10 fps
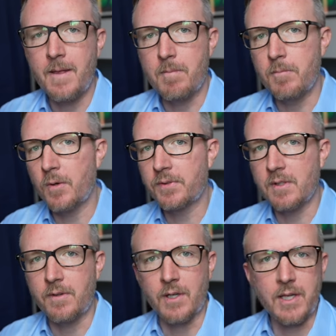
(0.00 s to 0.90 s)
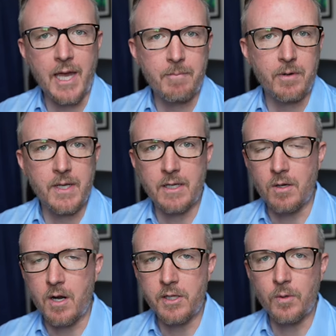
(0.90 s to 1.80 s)
and most of your camera and
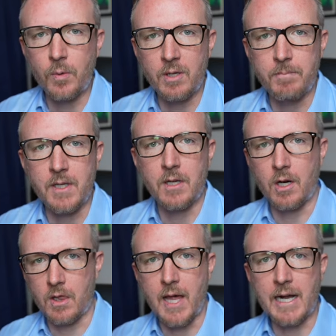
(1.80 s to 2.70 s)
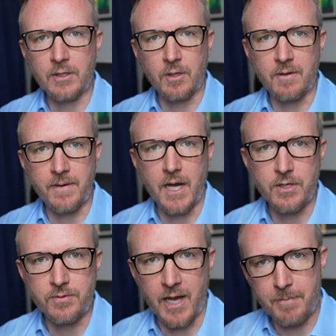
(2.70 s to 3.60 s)
audio equipment are locked off on
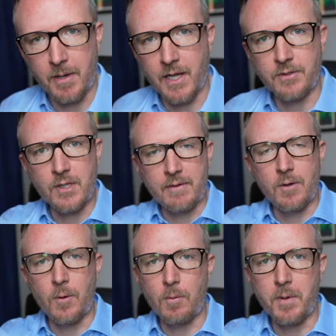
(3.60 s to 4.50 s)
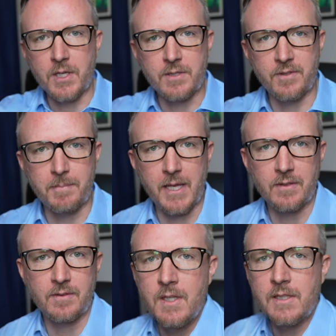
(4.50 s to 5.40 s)
tripods. You have a whole bunch of
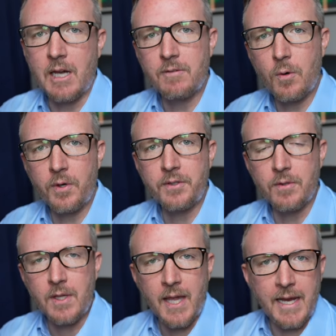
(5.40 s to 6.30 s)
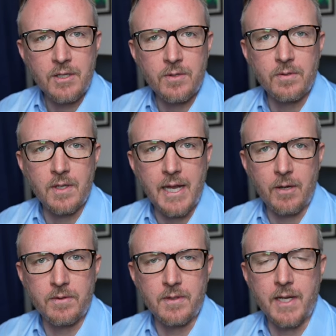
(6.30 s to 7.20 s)
space. Now, of course, you can use it
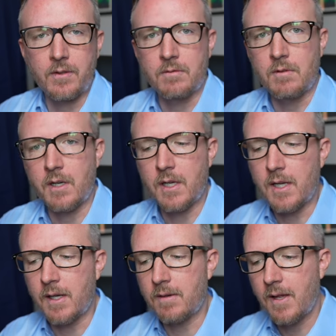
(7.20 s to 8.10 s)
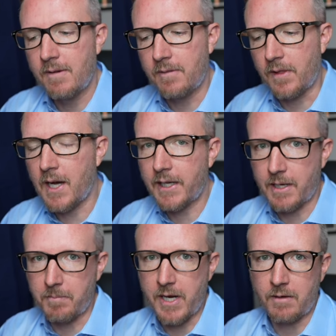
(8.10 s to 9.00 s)
outside as a run and gun
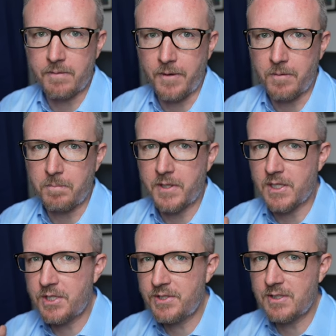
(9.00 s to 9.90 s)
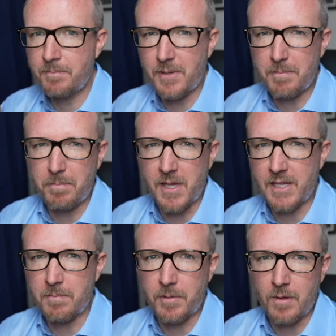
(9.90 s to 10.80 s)
logging microphone, but it's just a bit big
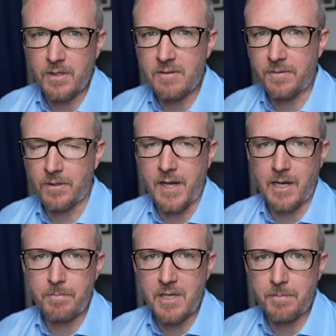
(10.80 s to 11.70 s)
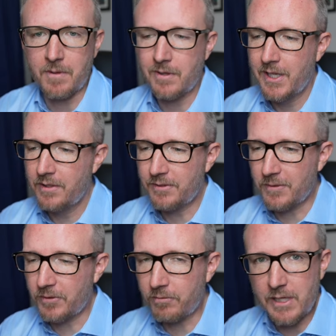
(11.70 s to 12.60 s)
and bulky for a lot of people. So
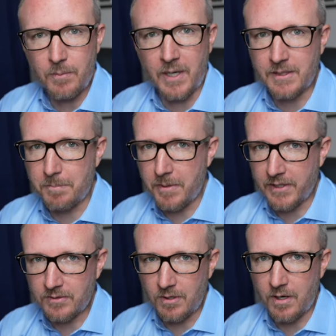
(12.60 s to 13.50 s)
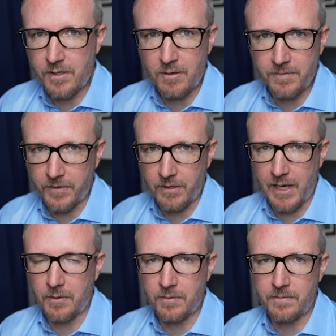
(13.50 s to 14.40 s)
if you really want the best audio for your
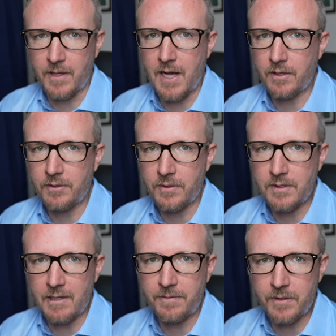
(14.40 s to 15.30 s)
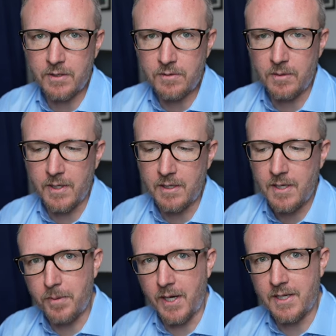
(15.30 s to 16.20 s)
outdoor vlogs, you could definitely do it,
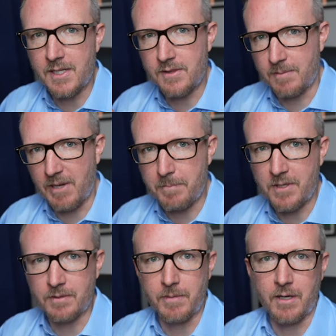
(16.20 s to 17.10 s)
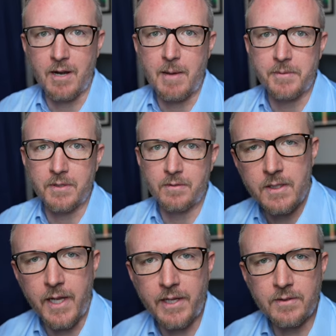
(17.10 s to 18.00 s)
but there might be some better options.
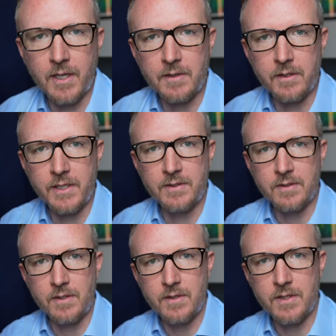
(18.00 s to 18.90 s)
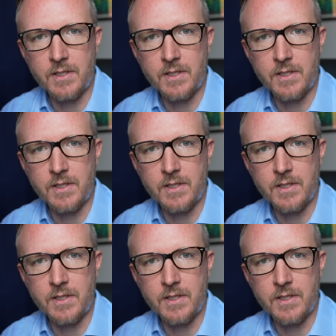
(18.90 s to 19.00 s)
Next on the list, the